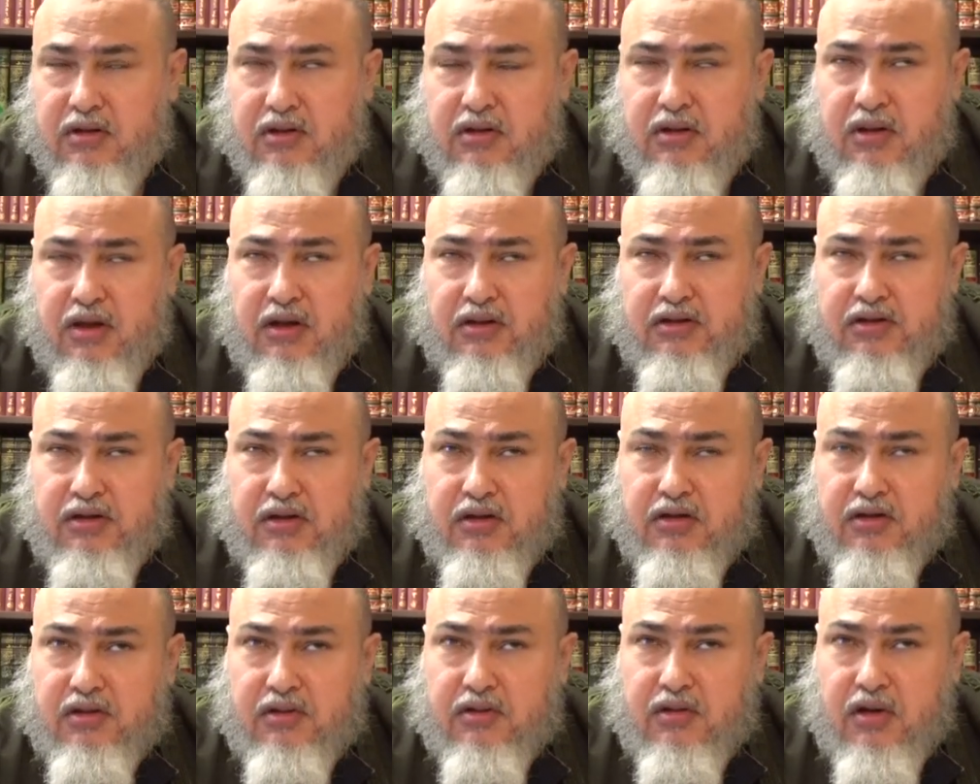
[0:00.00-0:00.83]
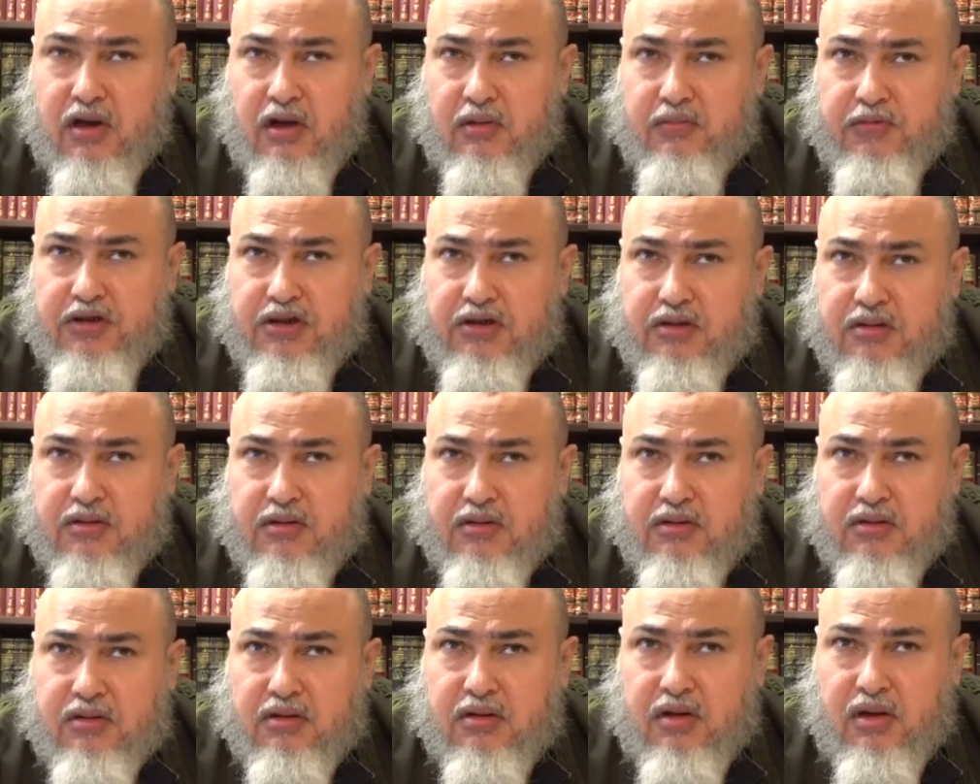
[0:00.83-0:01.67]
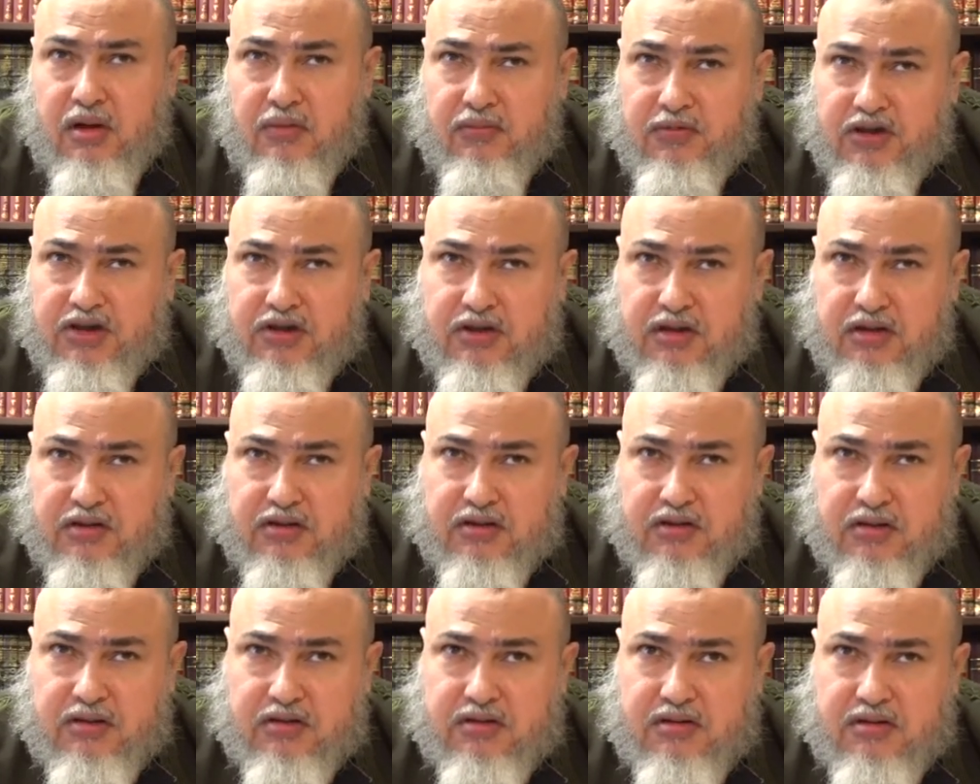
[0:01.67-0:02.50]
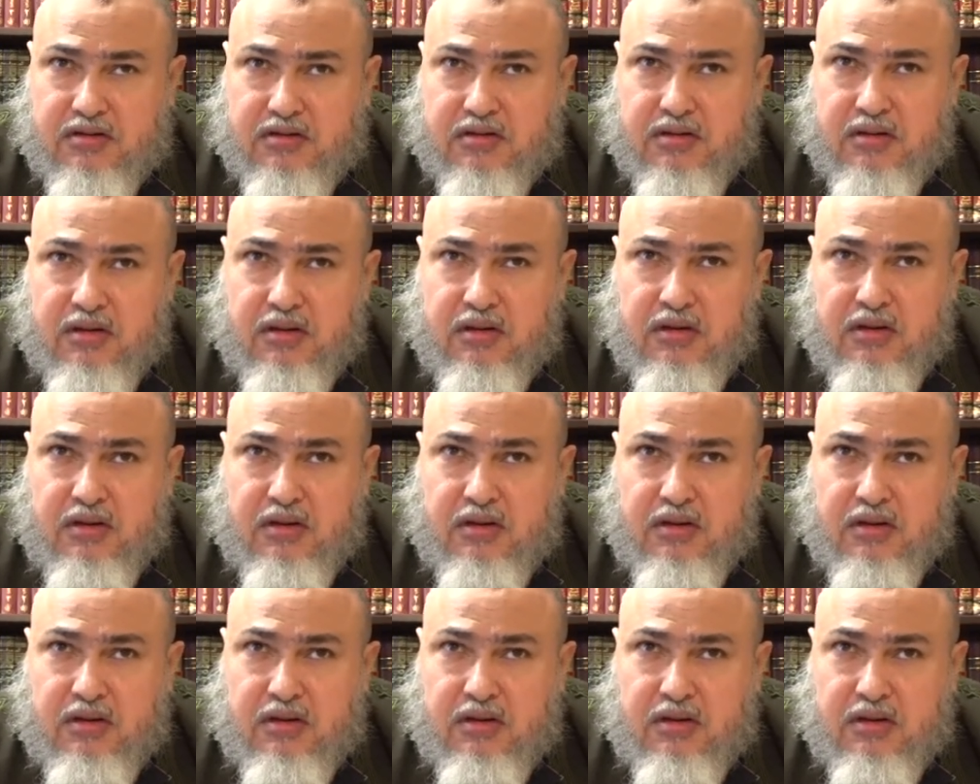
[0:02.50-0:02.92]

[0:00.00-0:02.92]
actually in the commentators